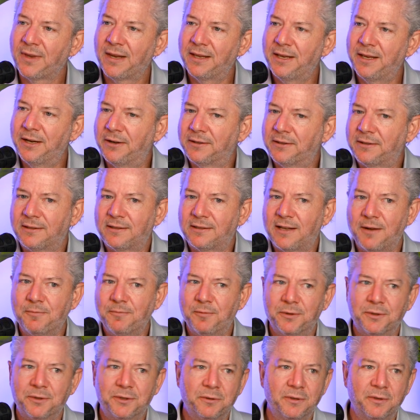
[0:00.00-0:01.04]
At the time
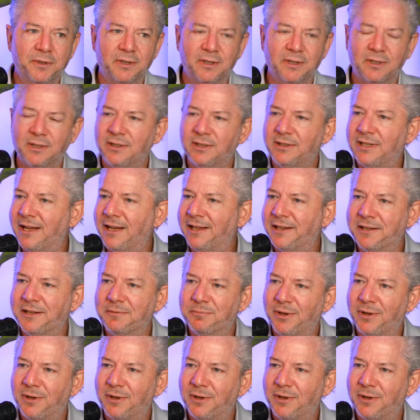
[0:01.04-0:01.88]
we were doing Italian